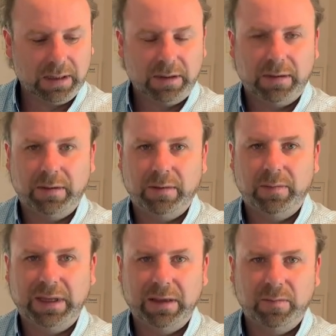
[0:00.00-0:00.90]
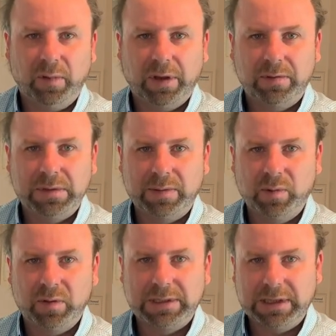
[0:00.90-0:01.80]
or we can work through some
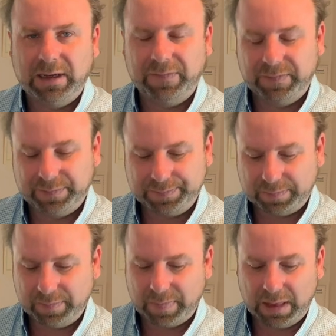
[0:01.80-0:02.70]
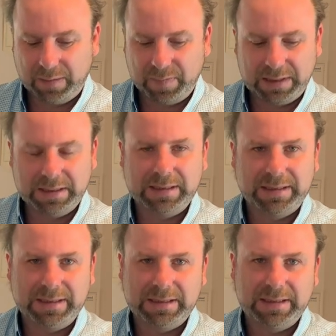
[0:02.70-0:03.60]
more stuff. But this is
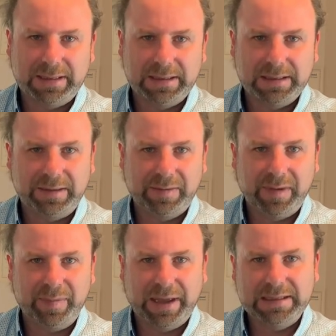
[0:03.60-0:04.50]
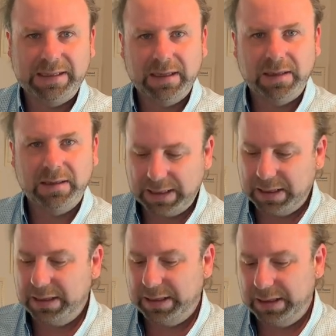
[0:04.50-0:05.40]
just some basic
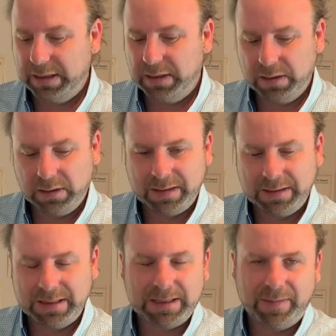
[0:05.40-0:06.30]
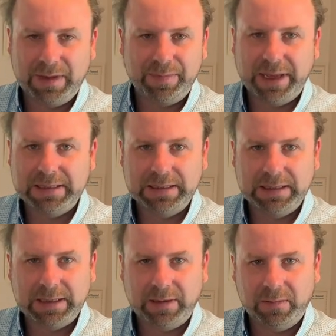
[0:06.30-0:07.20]
healing, just some of the
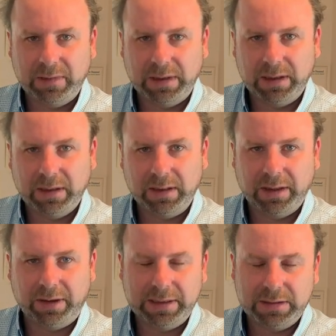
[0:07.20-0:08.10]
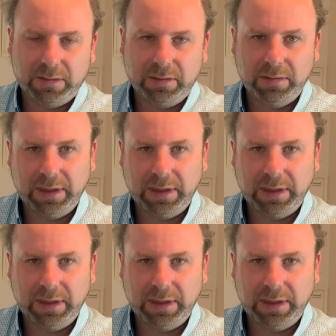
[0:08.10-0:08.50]
basics that I do